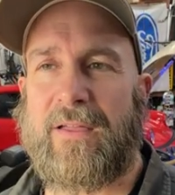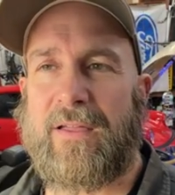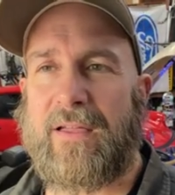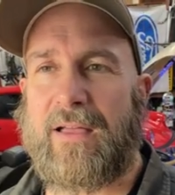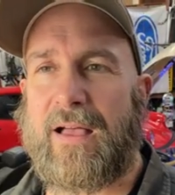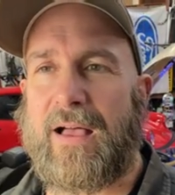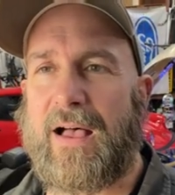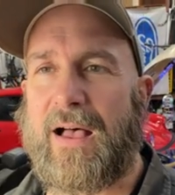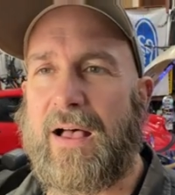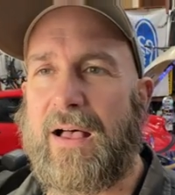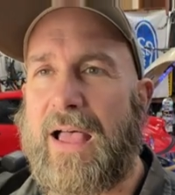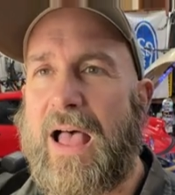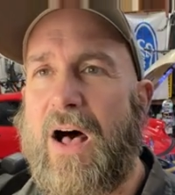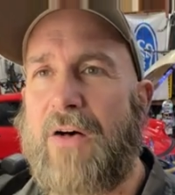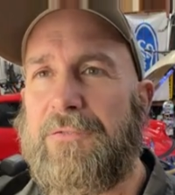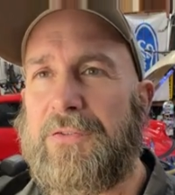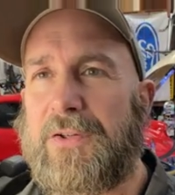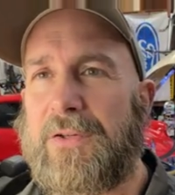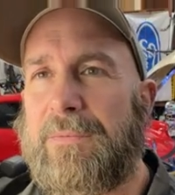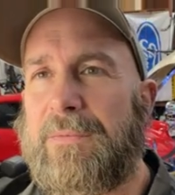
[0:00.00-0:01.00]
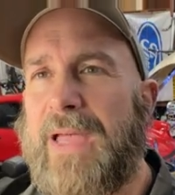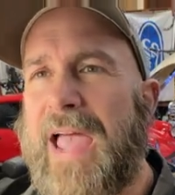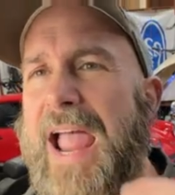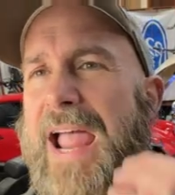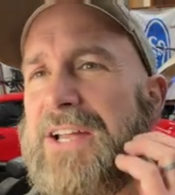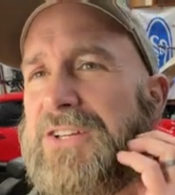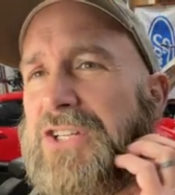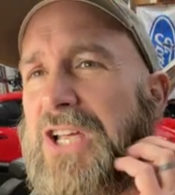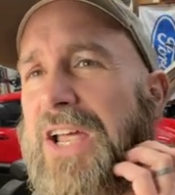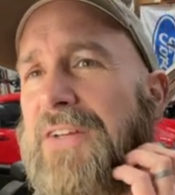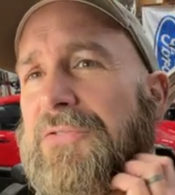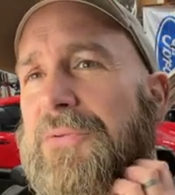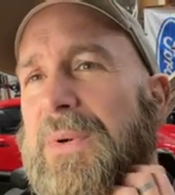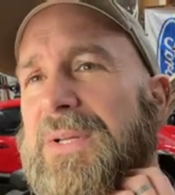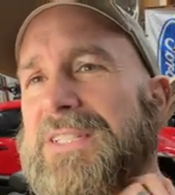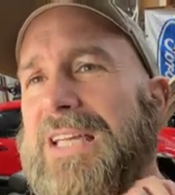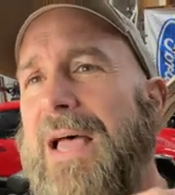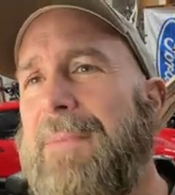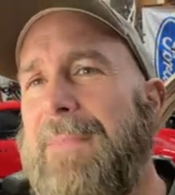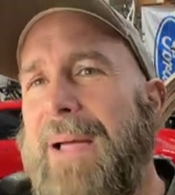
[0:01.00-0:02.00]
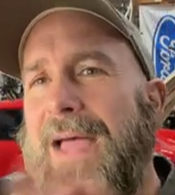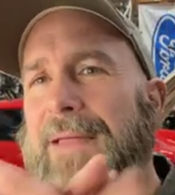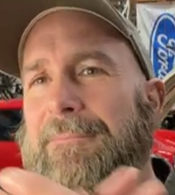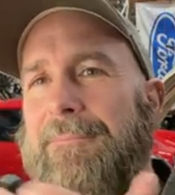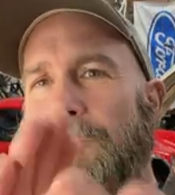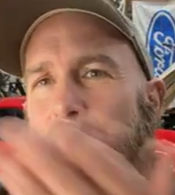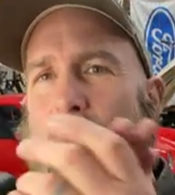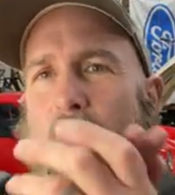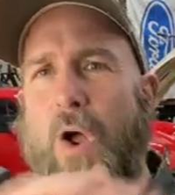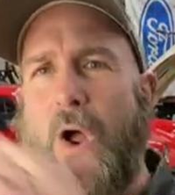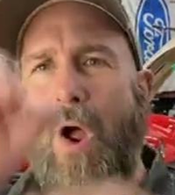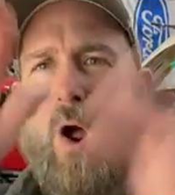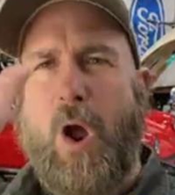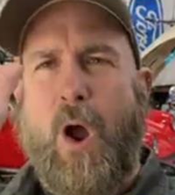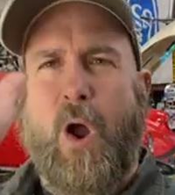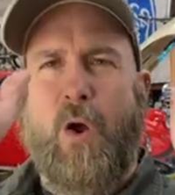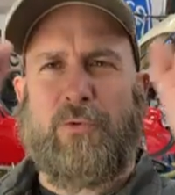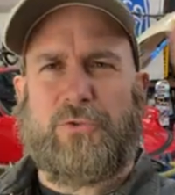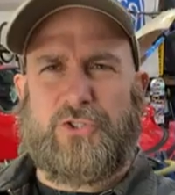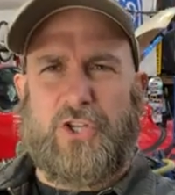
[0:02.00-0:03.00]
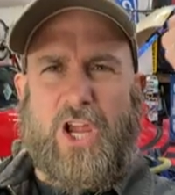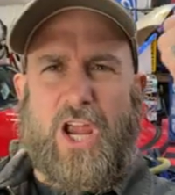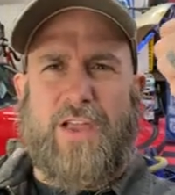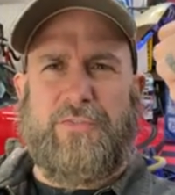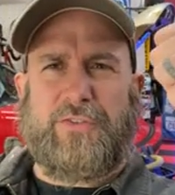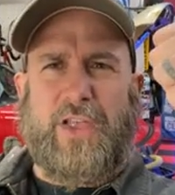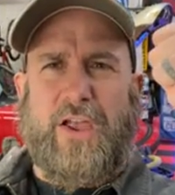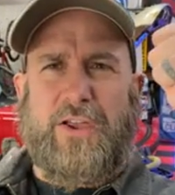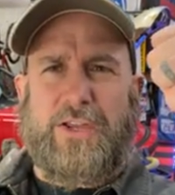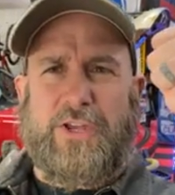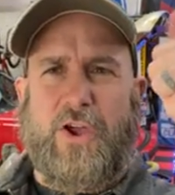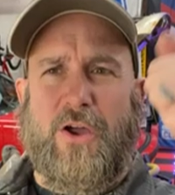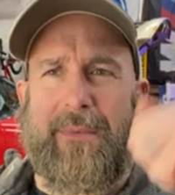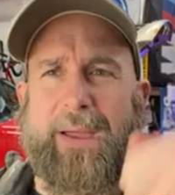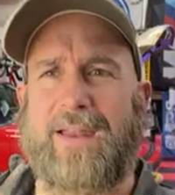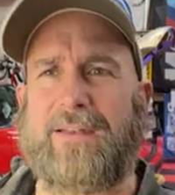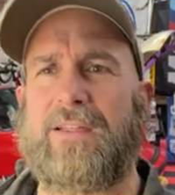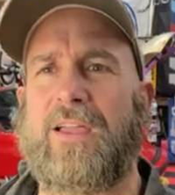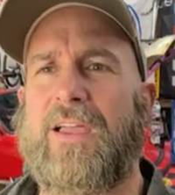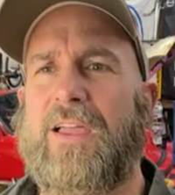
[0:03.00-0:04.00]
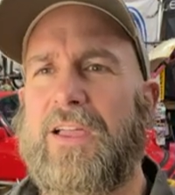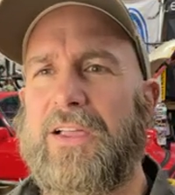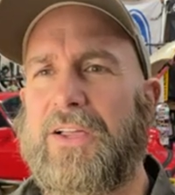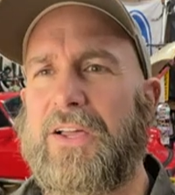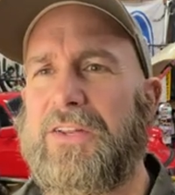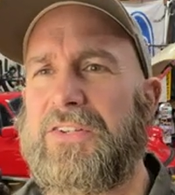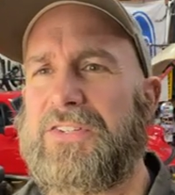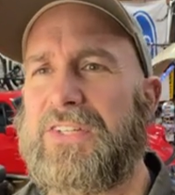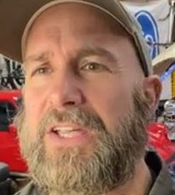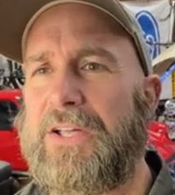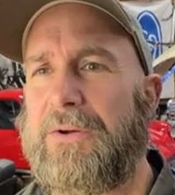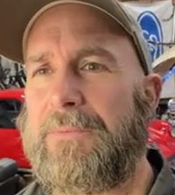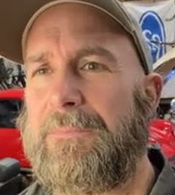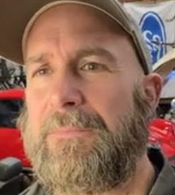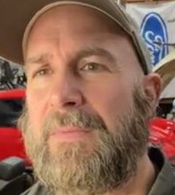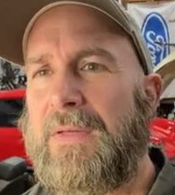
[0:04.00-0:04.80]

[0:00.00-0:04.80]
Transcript: Alfa? Hey, Jeeves, what's up, man? Woo, Jeeves, how you doing, man? Good to see you.